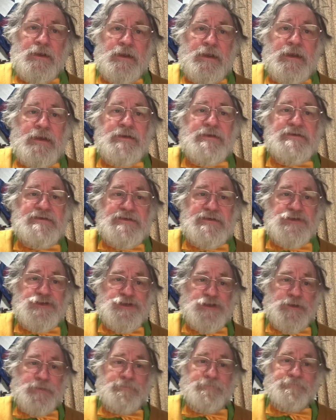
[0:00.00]
In
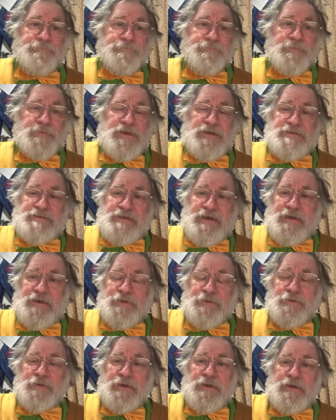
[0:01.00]
addition, there's
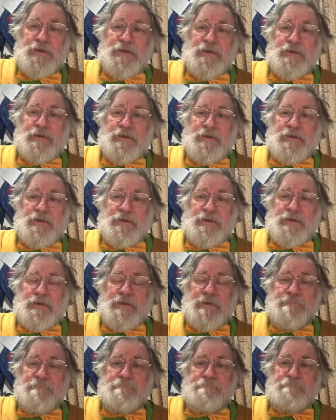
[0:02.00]
now
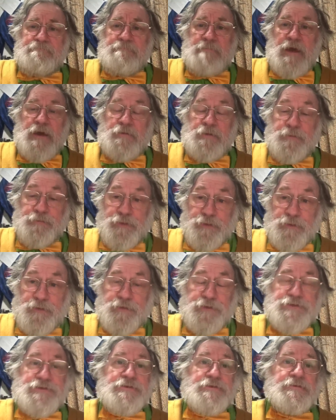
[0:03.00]
um, a
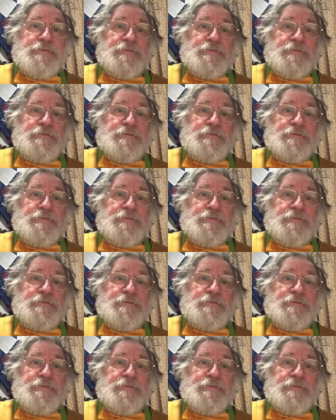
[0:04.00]
report